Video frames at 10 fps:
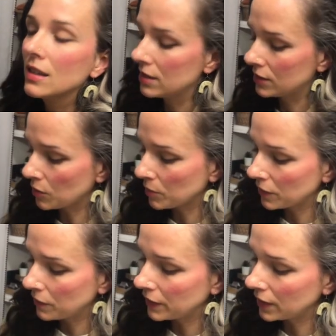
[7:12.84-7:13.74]
So I'm going
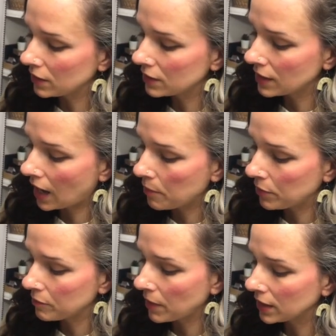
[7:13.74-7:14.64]
to fill the top
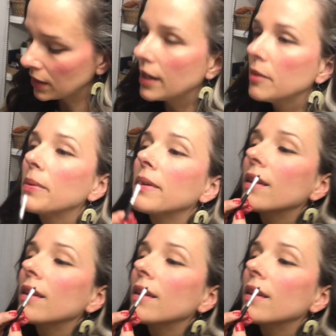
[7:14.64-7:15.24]
of my lip